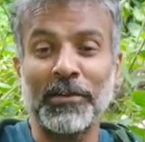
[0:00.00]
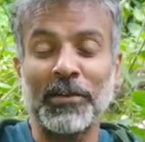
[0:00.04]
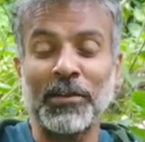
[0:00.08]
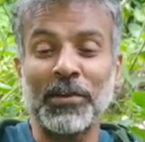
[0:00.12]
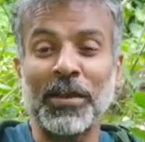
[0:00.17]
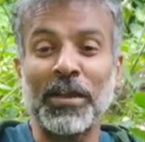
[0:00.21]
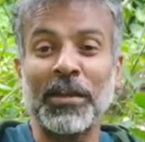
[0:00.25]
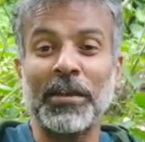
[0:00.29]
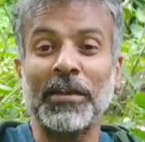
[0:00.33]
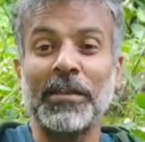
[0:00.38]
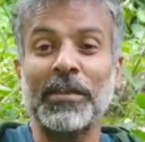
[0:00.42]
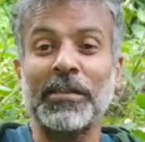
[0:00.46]

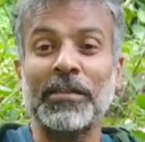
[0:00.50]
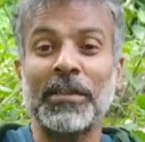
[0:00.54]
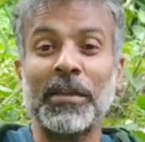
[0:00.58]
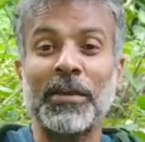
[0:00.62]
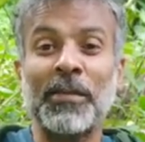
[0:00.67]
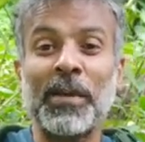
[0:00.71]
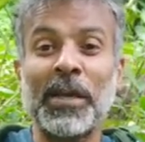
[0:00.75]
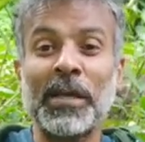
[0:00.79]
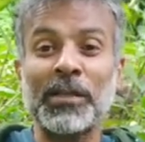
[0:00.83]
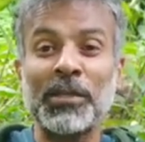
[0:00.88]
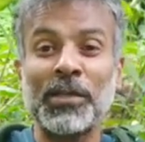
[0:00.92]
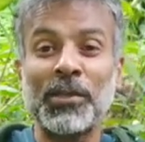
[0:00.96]
Okay?
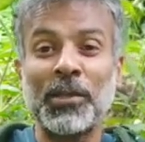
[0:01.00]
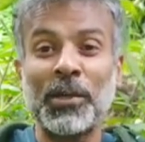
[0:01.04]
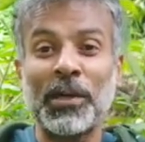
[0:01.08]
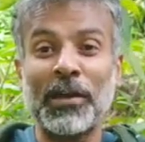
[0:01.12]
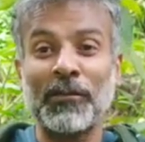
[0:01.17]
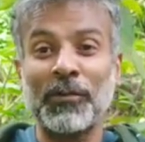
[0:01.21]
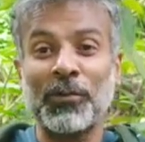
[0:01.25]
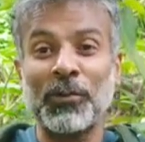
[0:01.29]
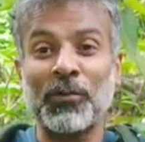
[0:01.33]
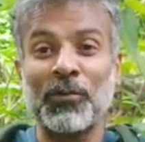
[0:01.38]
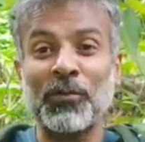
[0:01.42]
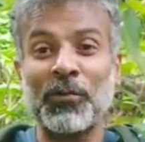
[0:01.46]
Imagine you
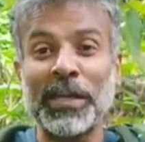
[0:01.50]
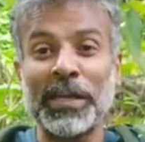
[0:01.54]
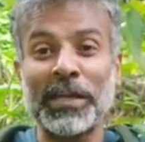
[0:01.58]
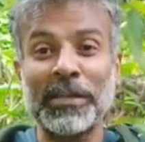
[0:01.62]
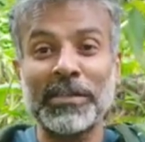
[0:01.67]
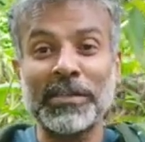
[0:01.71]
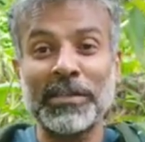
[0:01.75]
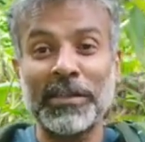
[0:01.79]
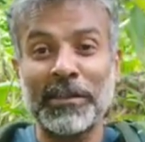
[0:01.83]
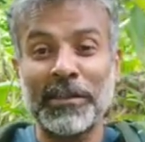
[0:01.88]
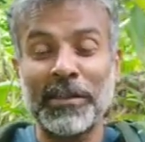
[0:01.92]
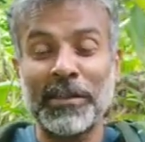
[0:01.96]
have 2
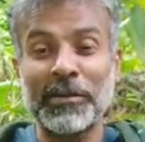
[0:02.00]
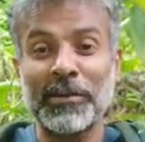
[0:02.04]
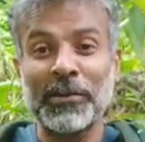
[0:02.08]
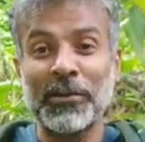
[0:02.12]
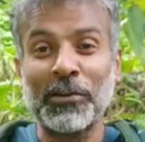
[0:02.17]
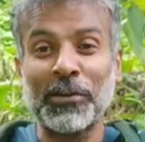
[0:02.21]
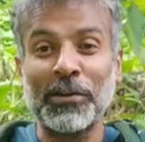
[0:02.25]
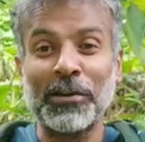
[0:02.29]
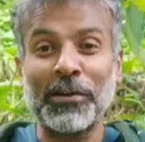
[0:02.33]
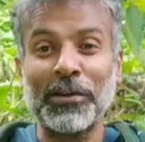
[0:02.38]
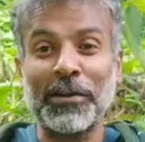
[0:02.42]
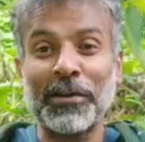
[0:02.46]
wings and that
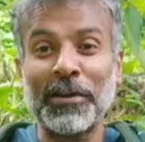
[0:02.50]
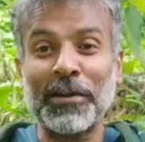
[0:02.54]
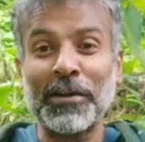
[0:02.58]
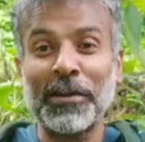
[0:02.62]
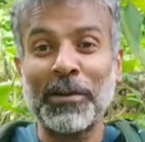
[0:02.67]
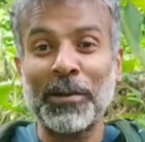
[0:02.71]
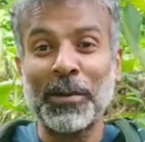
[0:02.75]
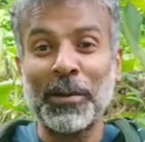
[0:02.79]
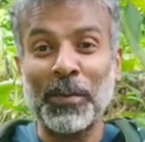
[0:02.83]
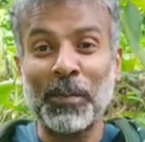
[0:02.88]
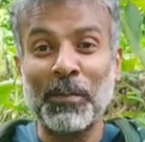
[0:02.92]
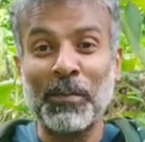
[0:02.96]
you're a
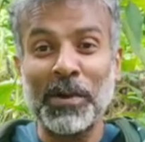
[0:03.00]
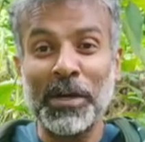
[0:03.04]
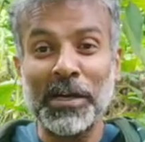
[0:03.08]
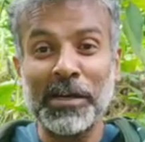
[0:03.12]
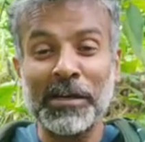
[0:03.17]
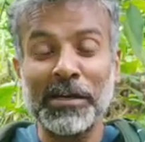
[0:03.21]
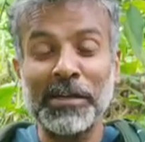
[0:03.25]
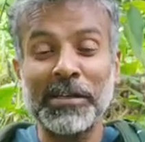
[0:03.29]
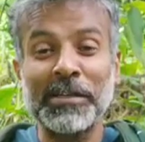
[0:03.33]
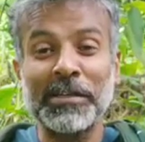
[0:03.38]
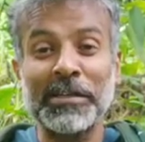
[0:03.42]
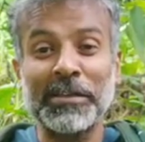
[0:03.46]

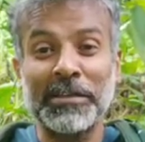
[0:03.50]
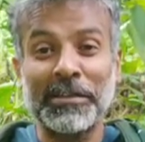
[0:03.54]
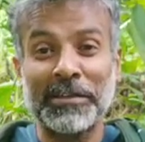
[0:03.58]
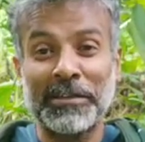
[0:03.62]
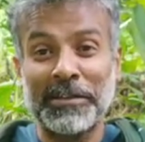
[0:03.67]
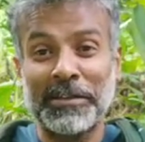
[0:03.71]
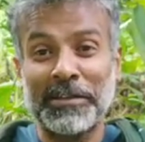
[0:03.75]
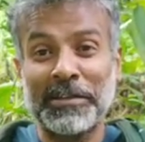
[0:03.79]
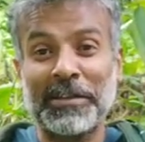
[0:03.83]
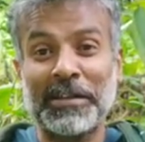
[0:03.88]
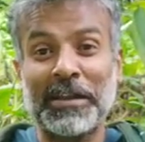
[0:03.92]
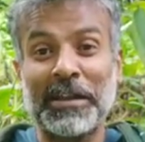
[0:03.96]
bird,
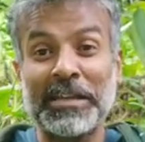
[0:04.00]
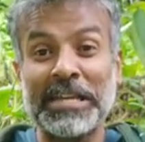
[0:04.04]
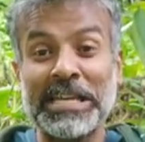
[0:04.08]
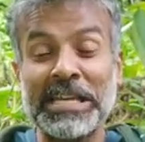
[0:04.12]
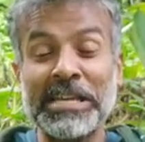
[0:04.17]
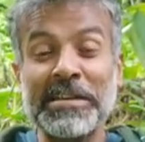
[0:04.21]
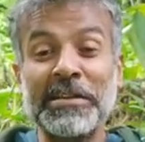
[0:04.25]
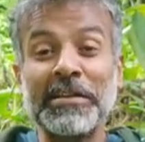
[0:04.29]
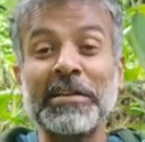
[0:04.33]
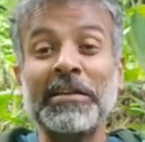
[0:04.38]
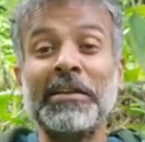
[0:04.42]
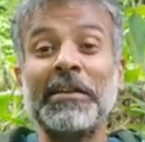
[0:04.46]
an
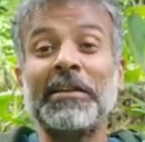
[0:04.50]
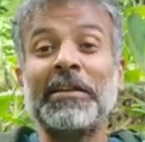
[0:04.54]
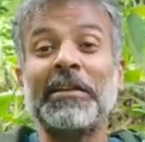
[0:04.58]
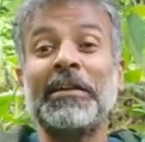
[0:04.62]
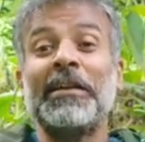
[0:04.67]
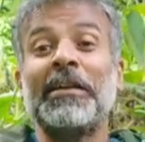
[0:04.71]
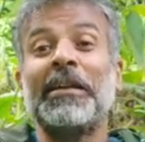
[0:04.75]
eagle,